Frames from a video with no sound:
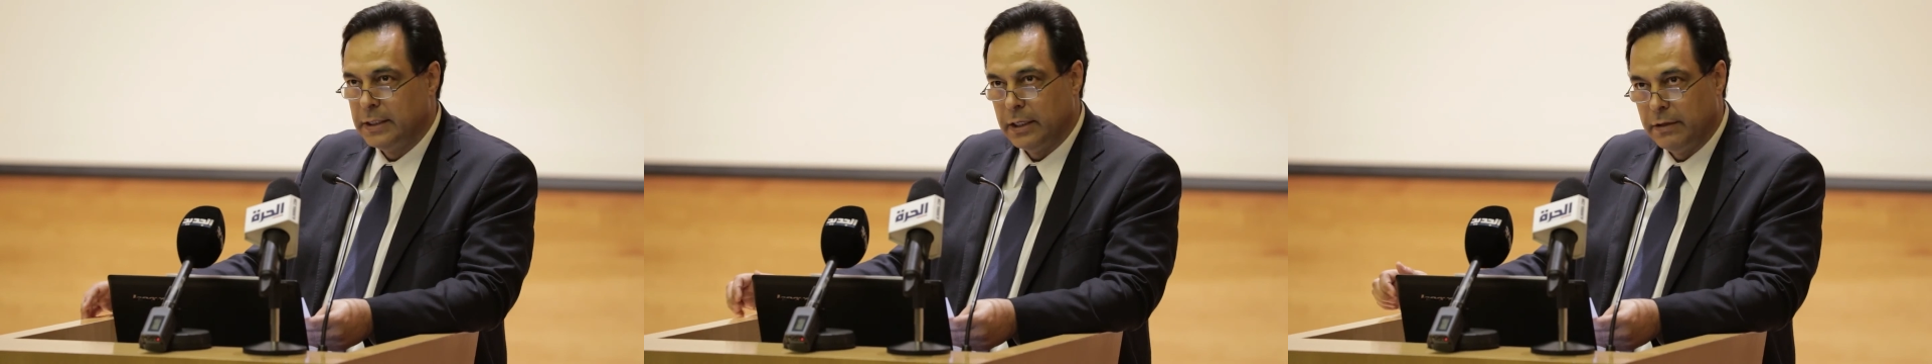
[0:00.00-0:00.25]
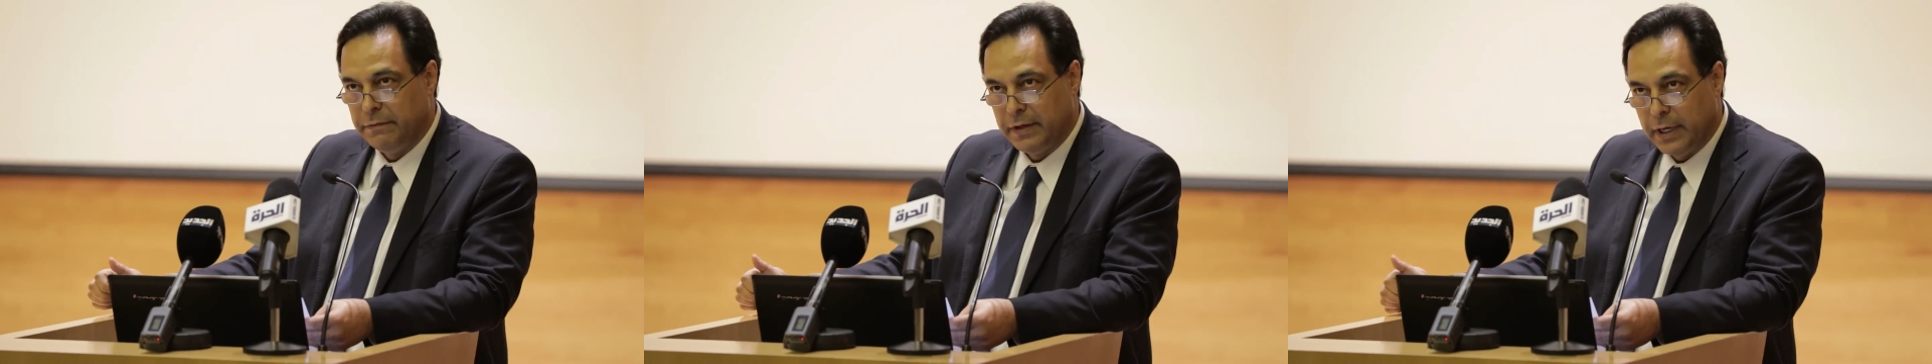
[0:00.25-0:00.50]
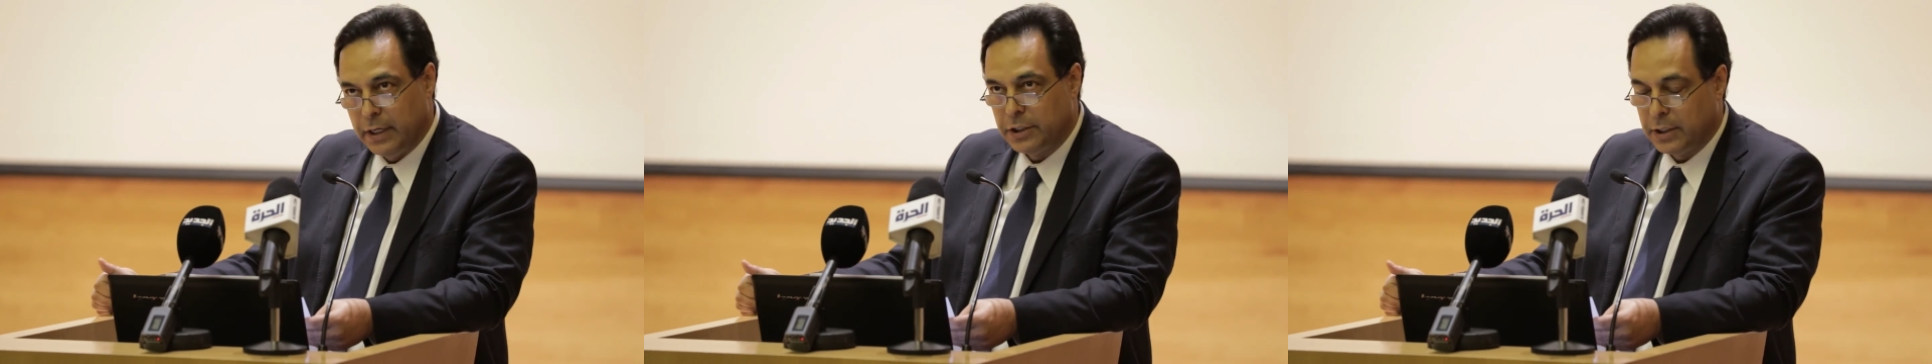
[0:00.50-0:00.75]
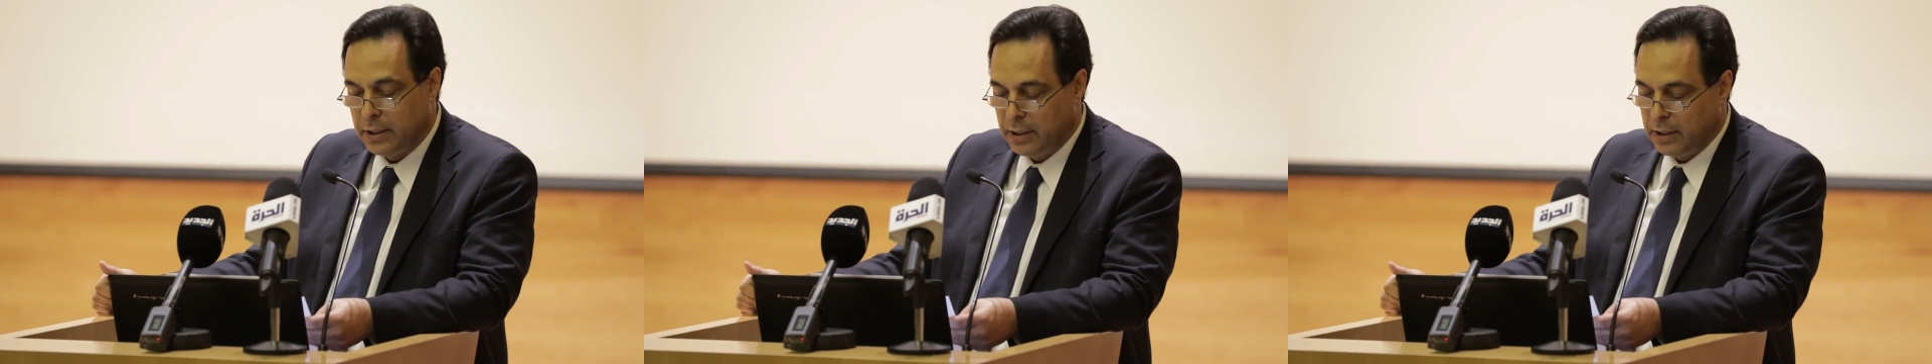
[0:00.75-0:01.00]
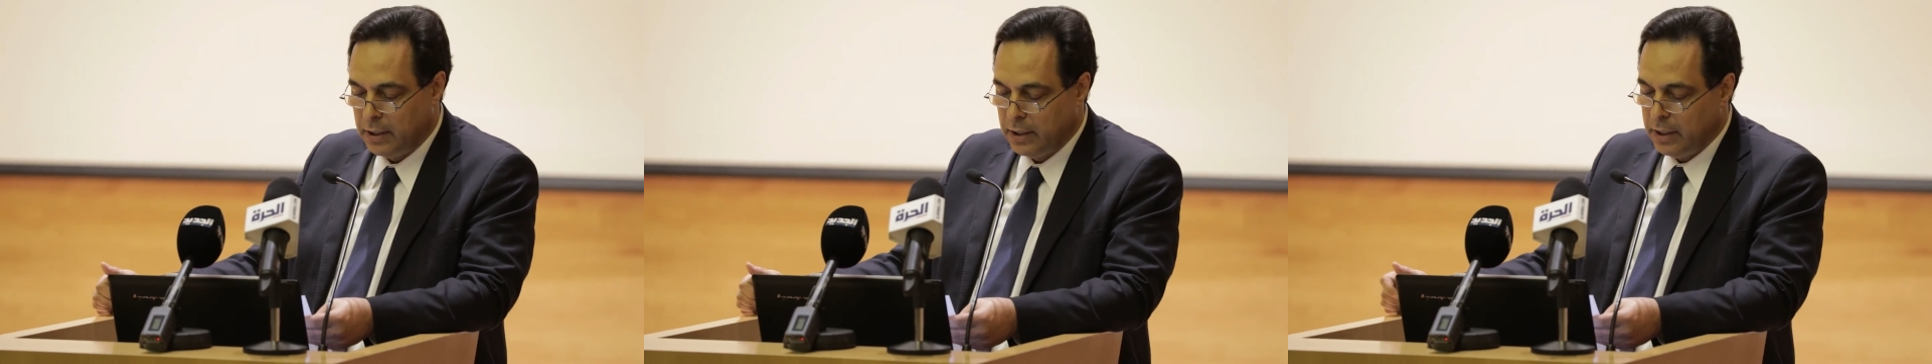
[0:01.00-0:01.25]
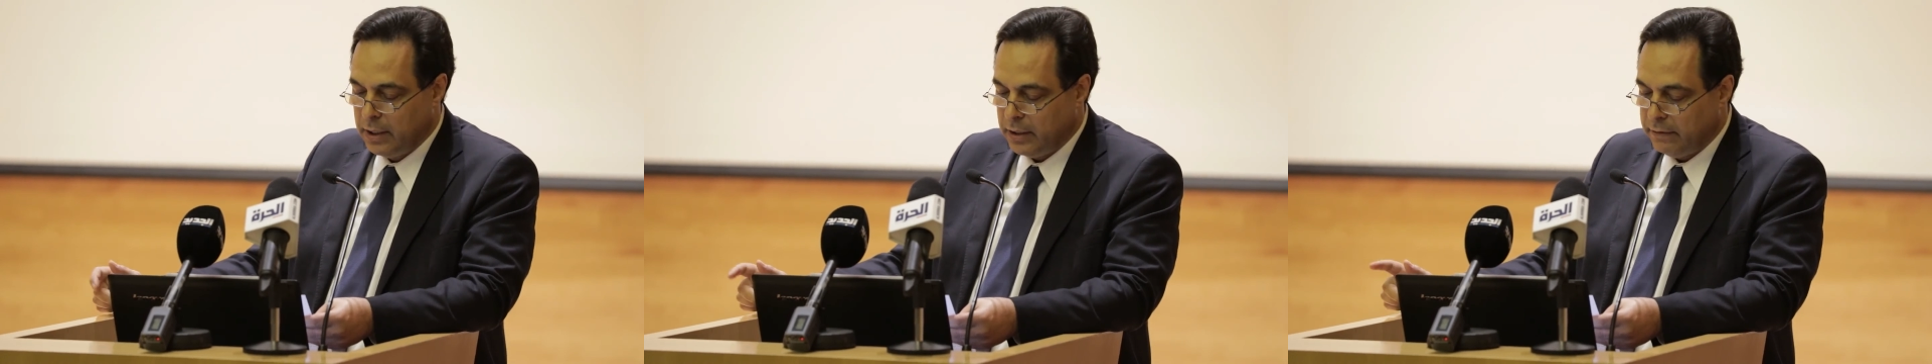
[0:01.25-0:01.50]
certification
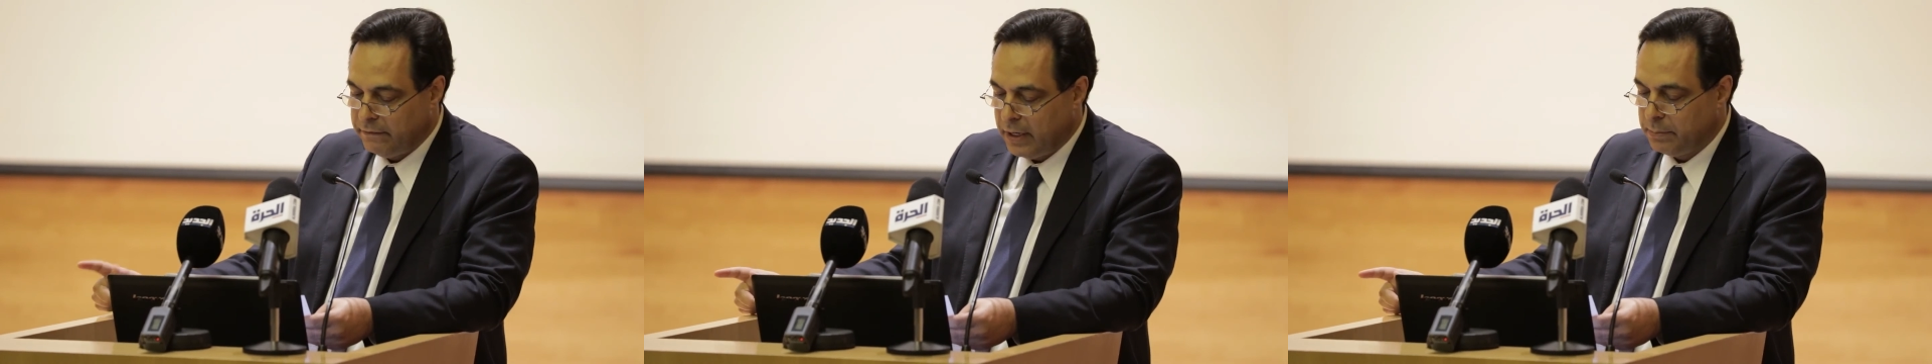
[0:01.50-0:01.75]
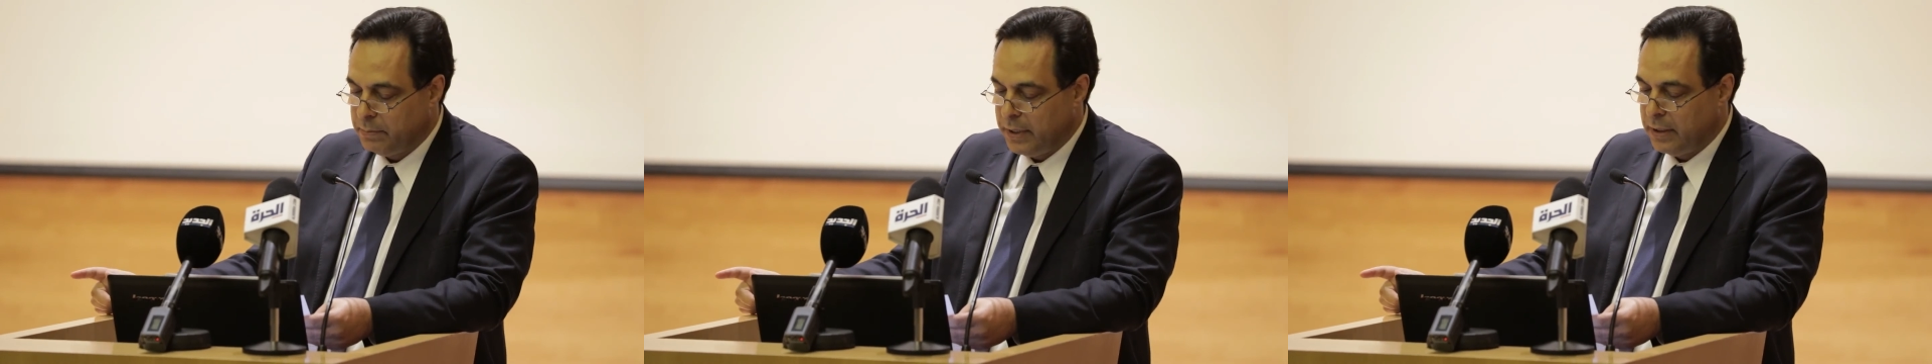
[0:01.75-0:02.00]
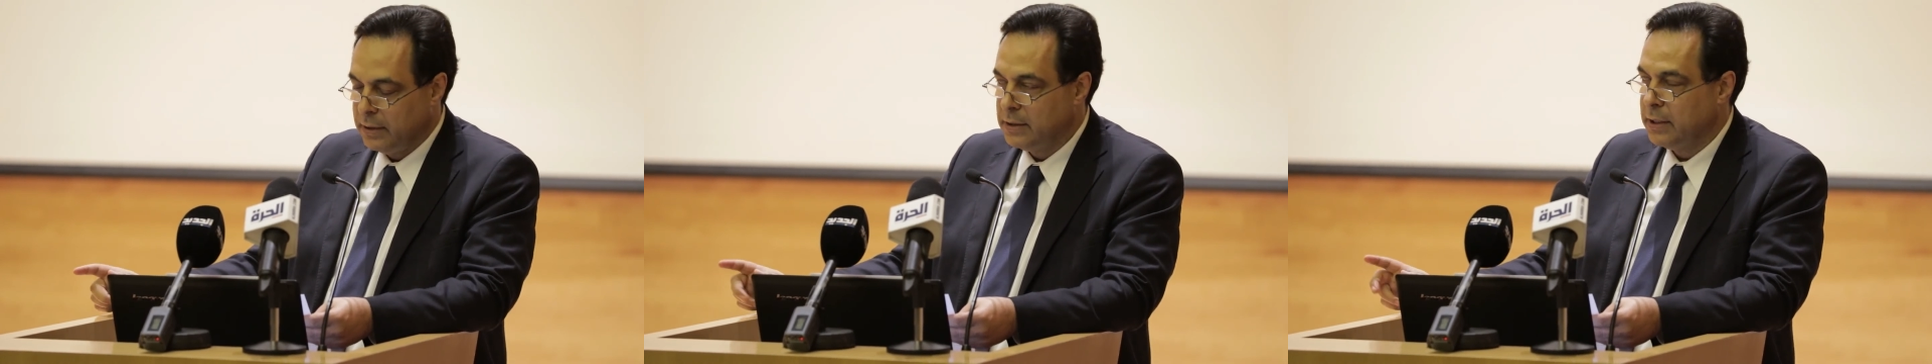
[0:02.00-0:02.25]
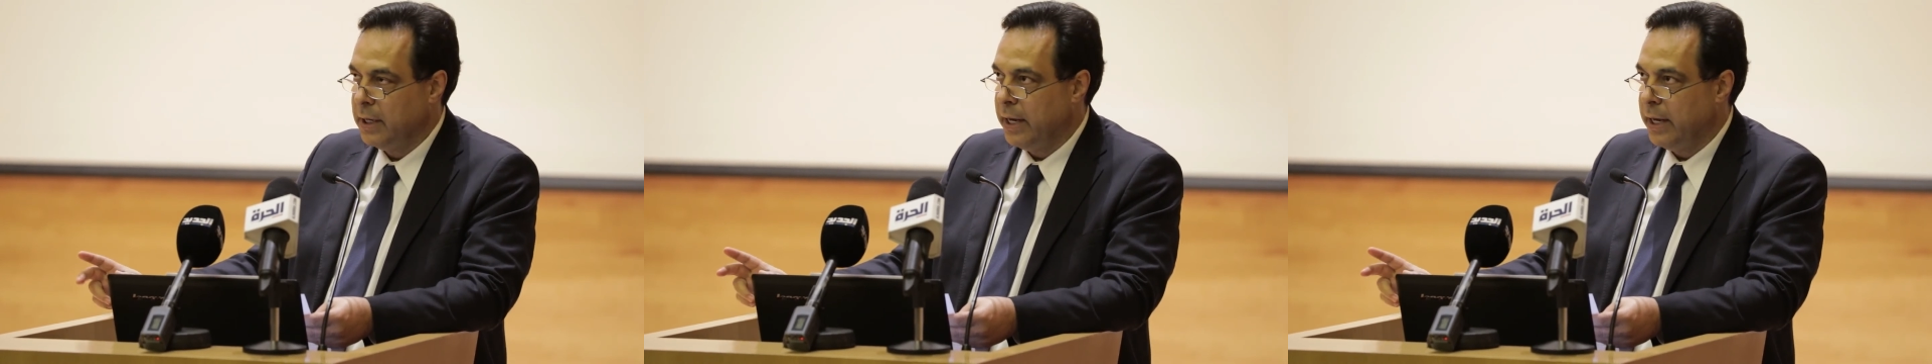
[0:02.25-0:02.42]
development,